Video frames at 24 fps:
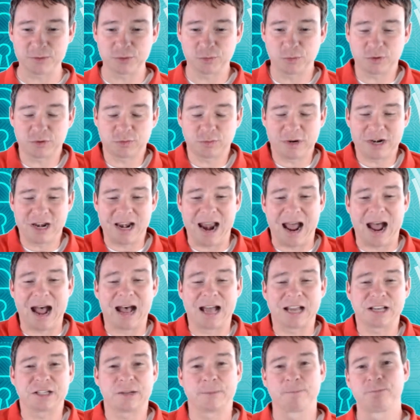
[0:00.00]
It's because we're
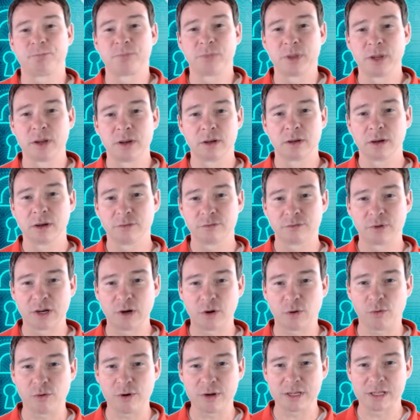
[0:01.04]
not
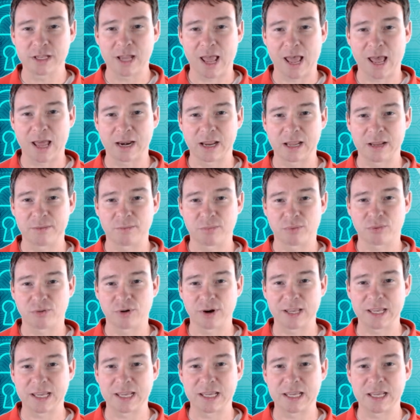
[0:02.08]
recording that and
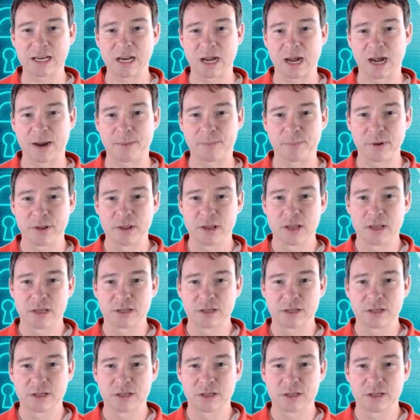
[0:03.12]
bringing it up